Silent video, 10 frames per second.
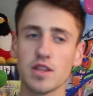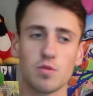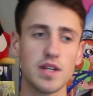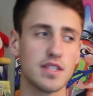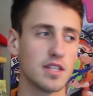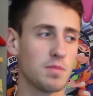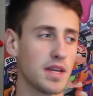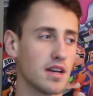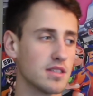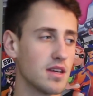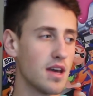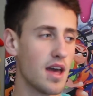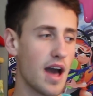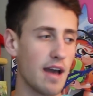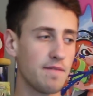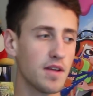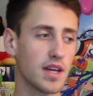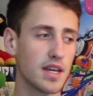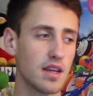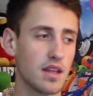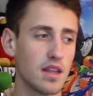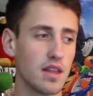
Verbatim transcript: And the reason is because I feel like